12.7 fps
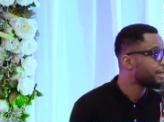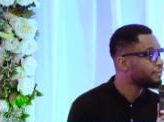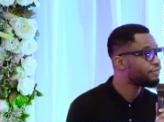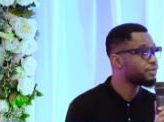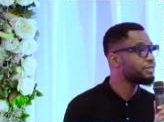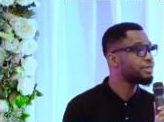
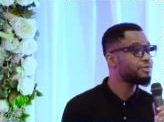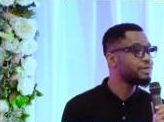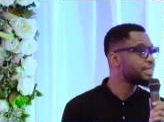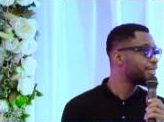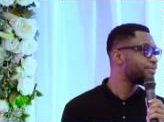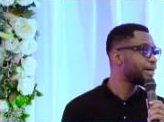If you don't
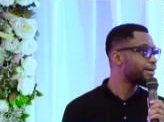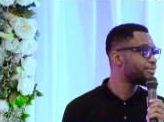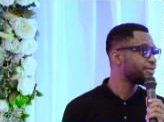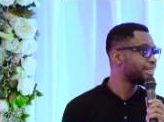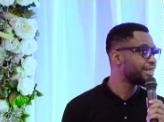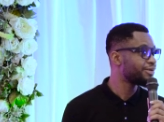read the
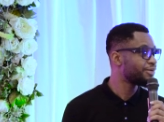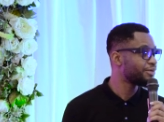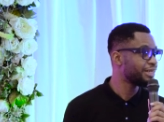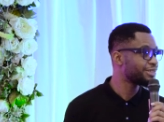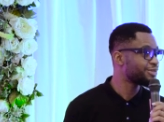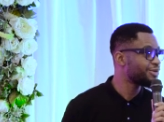Bible, then
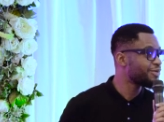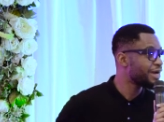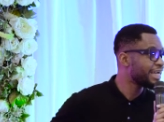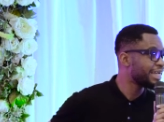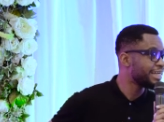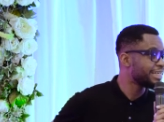there's no
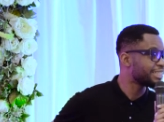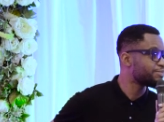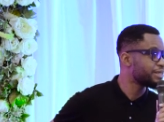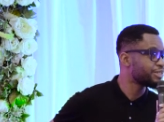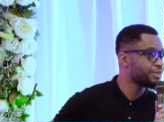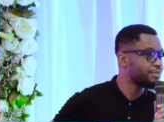way I can
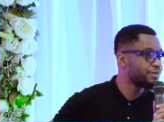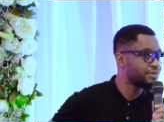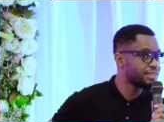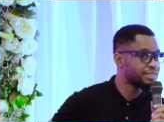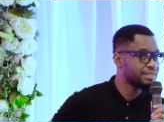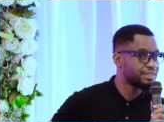explain some
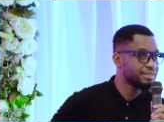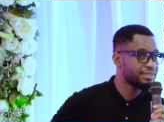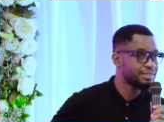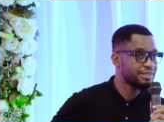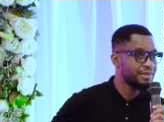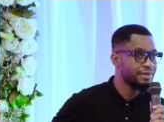of these
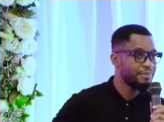things.